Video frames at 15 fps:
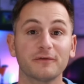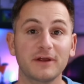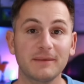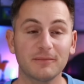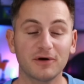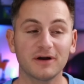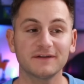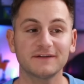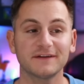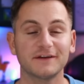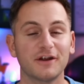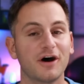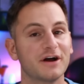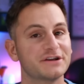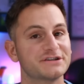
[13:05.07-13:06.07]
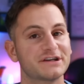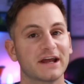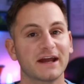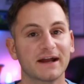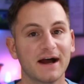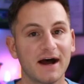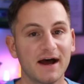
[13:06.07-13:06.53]
Fremont, not
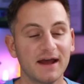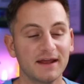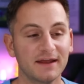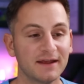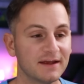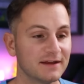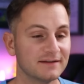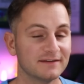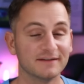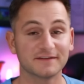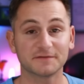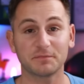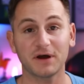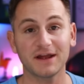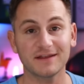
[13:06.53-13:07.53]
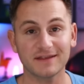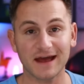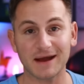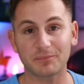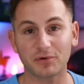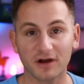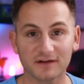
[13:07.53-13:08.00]
Shanghai. Despite
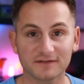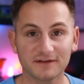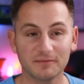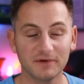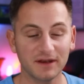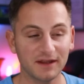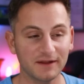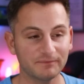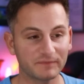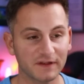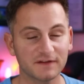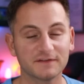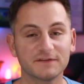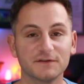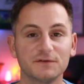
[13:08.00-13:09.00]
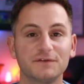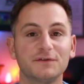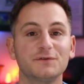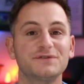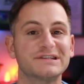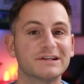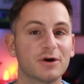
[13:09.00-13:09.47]
that proximity, it's due
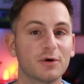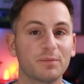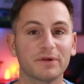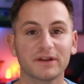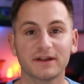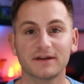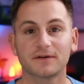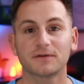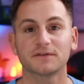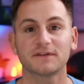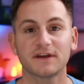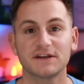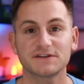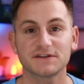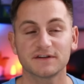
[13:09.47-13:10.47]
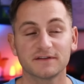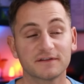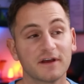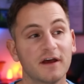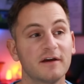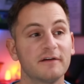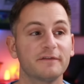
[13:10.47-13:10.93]
to geopolitical tensions.
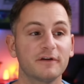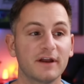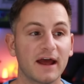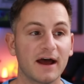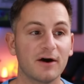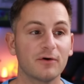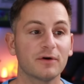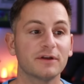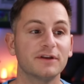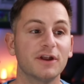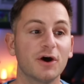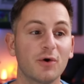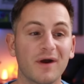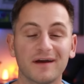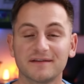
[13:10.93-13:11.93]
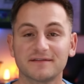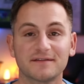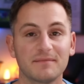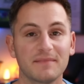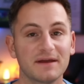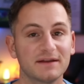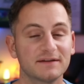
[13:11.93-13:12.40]
For now, no
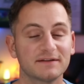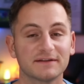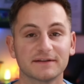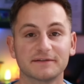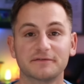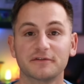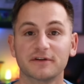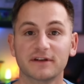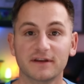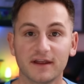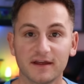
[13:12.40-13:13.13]
estimated delivery